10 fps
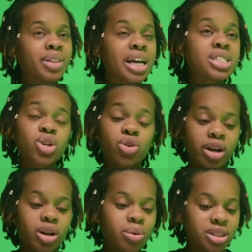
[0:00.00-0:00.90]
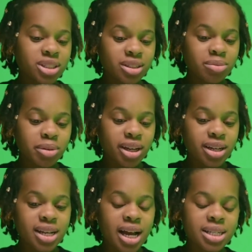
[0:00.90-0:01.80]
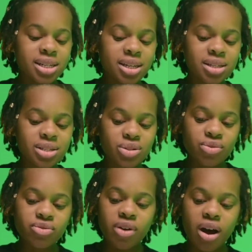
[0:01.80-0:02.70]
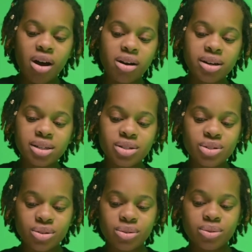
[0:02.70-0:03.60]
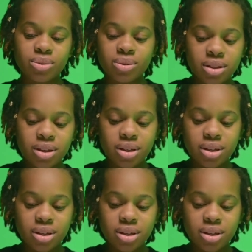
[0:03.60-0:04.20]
That's a great question because I tend to fall into